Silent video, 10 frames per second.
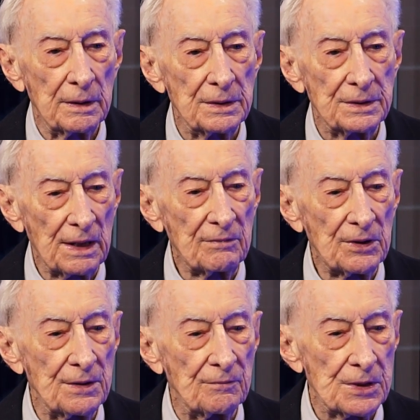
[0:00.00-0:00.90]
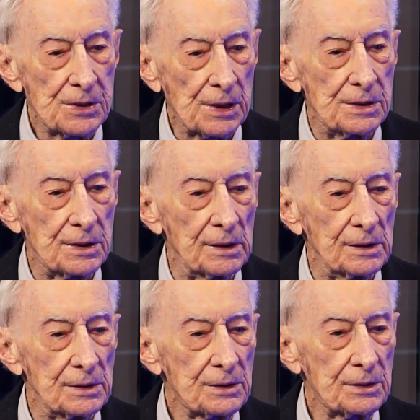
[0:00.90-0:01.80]
several
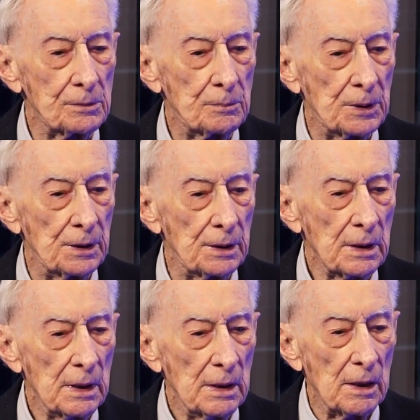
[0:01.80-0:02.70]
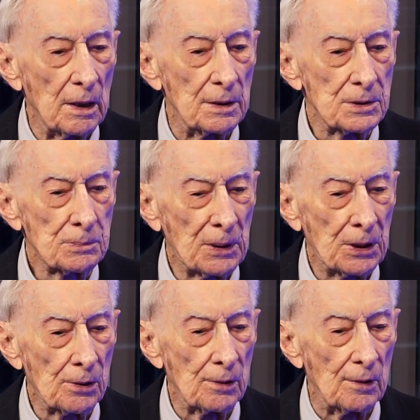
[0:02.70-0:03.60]
invitations to be a
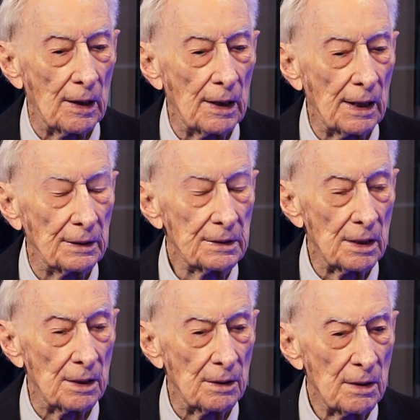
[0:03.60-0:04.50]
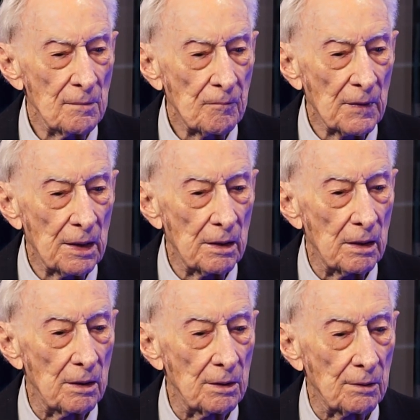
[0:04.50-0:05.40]
speaker at
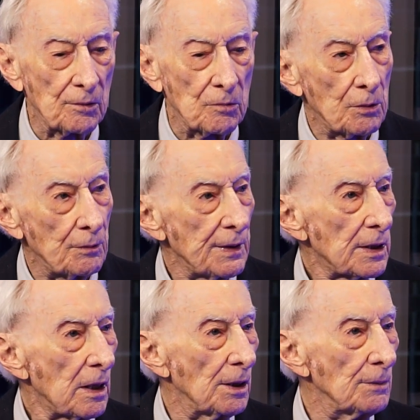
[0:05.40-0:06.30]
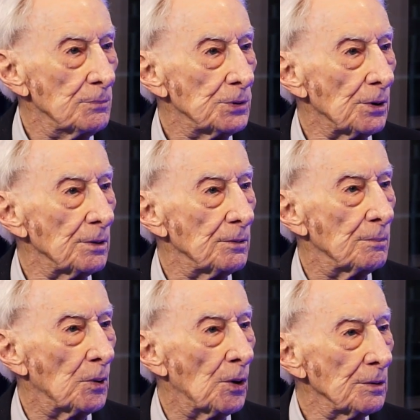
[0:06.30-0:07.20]
Rotary clubs or
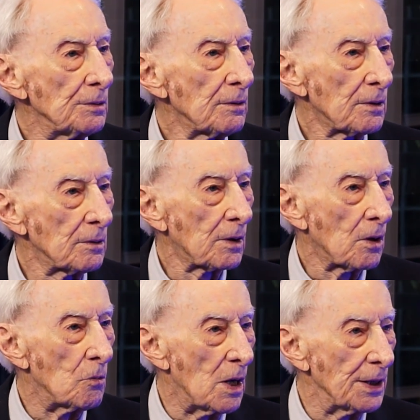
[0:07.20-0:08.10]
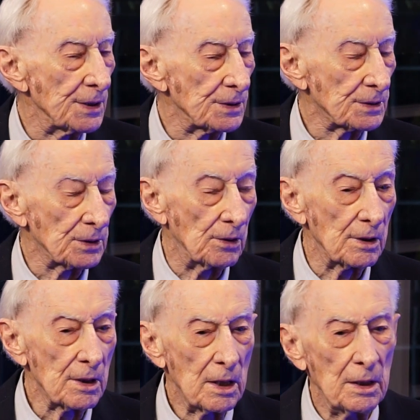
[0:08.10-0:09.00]
Kiwanis
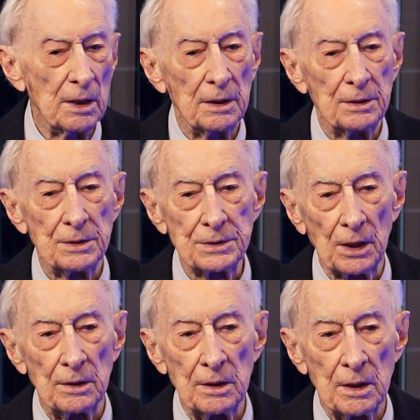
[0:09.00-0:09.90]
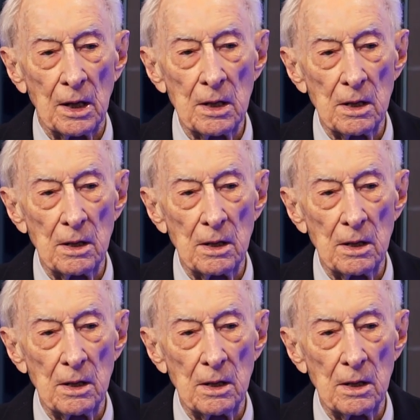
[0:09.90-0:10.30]
or to certain